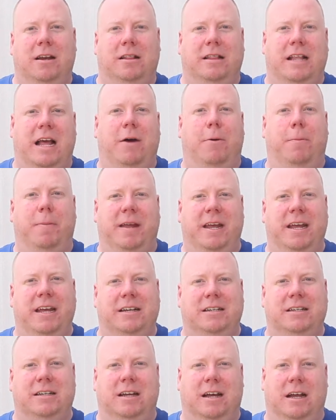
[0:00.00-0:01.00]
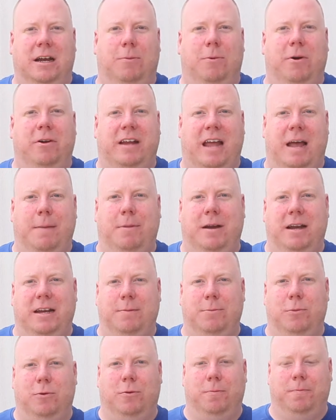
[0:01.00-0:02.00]
that'll be it, and I won't gamble
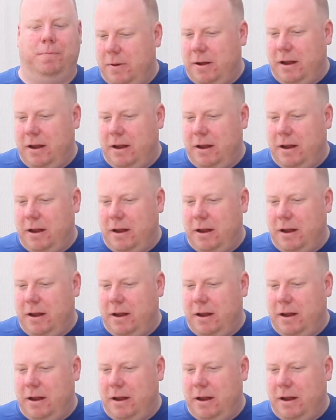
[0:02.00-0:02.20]
anymore.